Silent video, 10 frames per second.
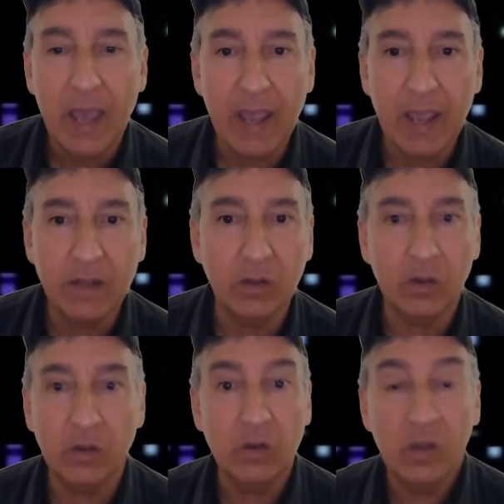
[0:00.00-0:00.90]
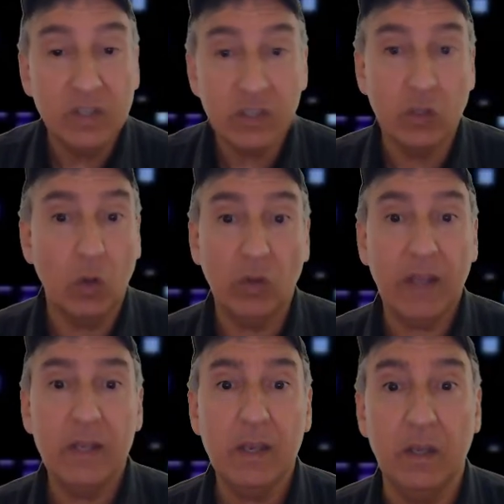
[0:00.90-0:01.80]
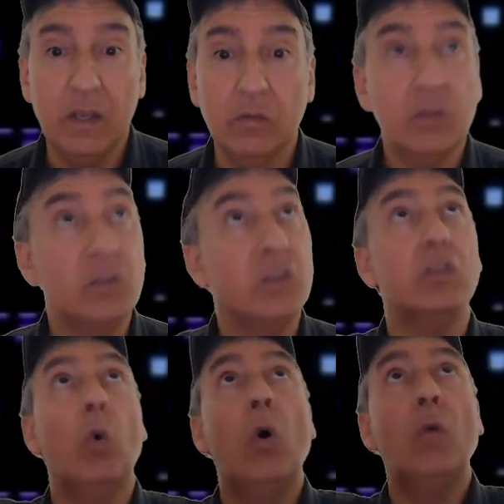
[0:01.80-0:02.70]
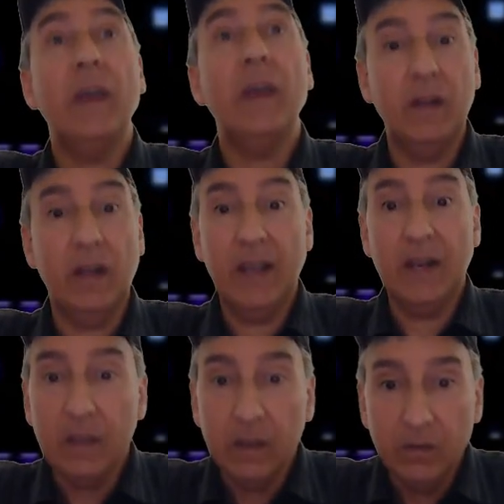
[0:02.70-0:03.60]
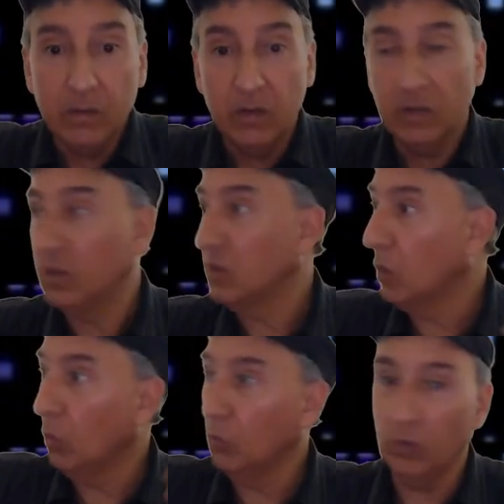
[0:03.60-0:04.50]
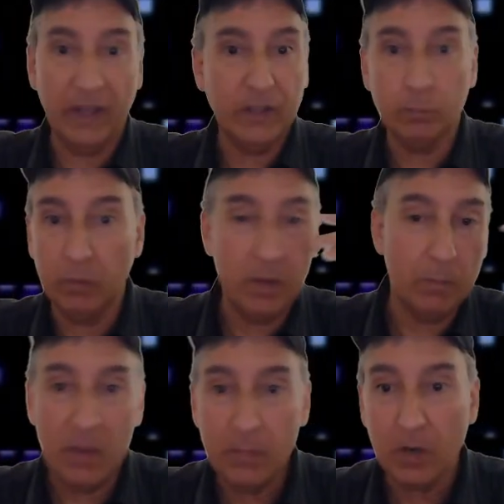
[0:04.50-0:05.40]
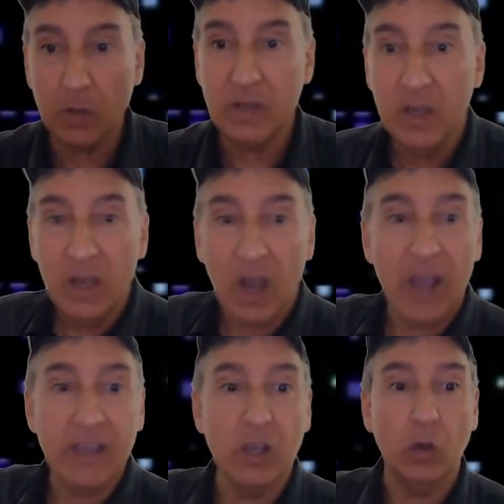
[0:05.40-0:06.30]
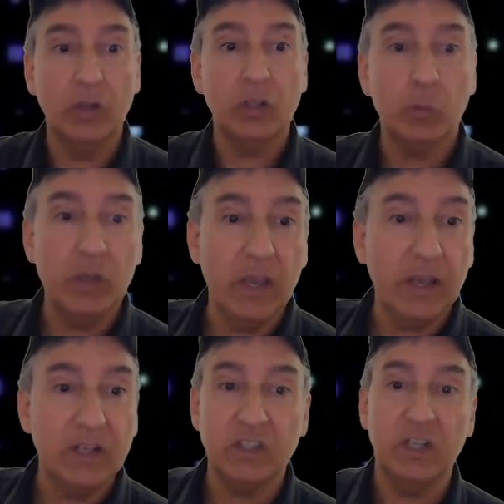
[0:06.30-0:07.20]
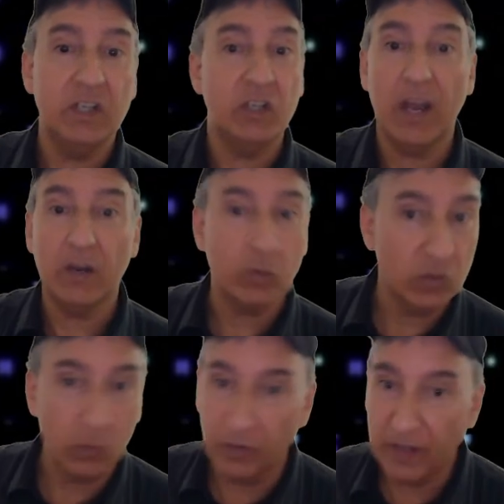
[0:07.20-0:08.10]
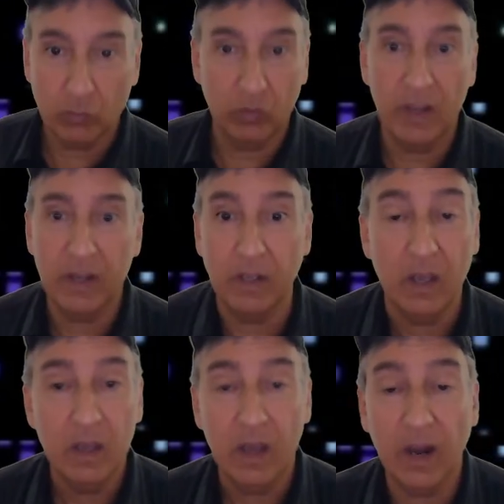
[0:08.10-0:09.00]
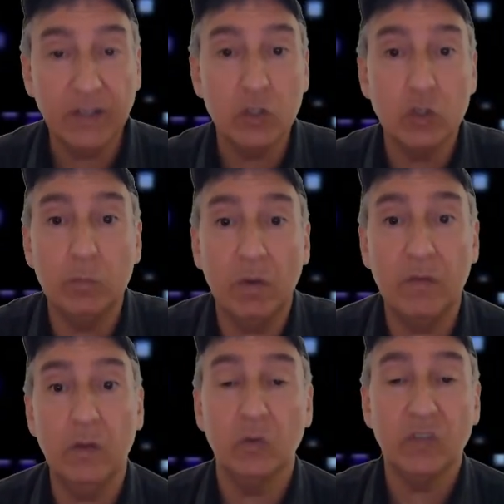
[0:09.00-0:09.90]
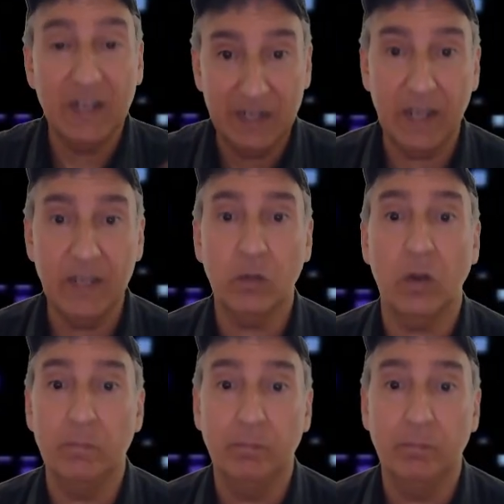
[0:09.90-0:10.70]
And there's no lighting in here. There's no overhead lighting. There's no lights beaming on me. I can go this way. You ain't going to see any shadows because it's all natural lighting. I like to shoot my videos in the daytime.